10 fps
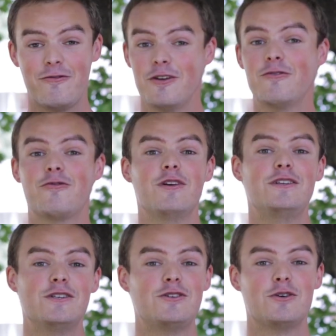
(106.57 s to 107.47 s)
feel
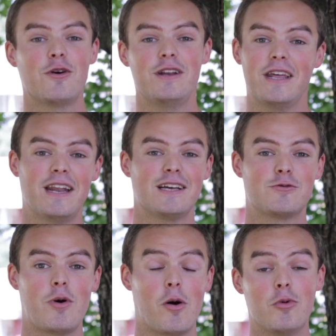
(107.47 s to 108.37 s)
free to join in
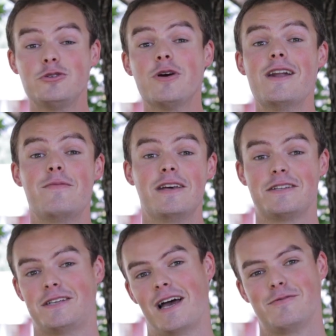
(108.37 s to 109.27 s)
as well. We'll try to make
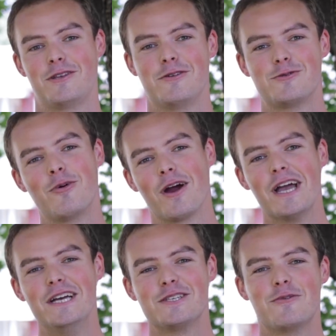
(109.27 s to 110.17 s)
the time zones
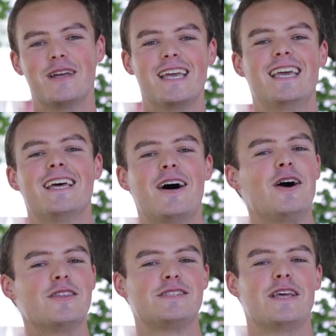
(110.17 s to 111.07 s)
work so we can get
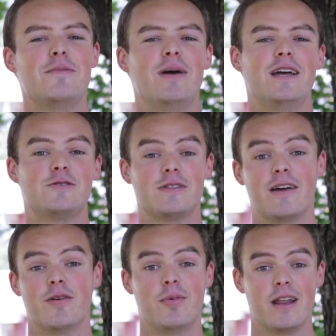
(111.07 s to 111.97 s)
on the same page with
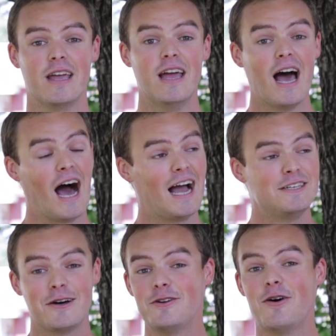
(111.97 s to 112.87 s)
everybody.
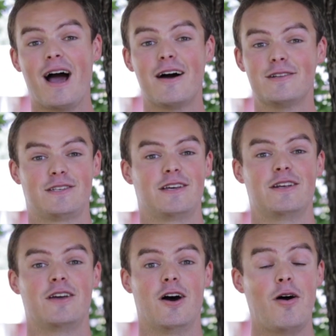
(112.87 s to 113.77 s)
I don't know how it's going
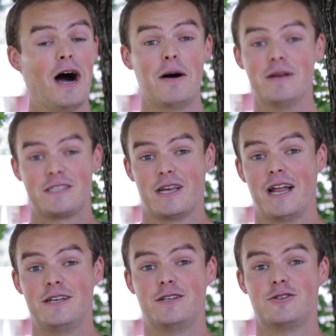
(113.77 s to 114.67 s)
to go. I'm
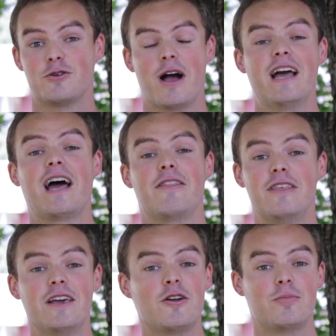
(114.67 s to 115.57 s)
excited to try it. I
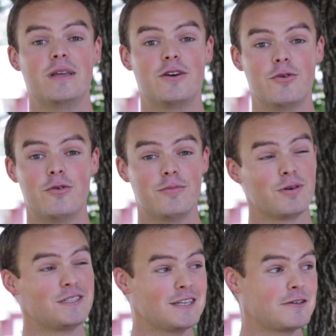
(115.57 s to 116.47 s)
think it'll be cool, and
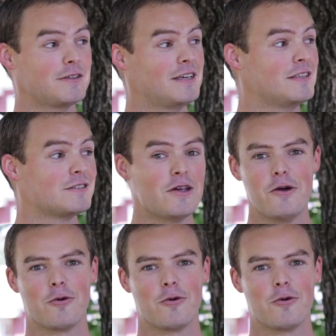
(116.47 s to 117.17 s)
particularly in this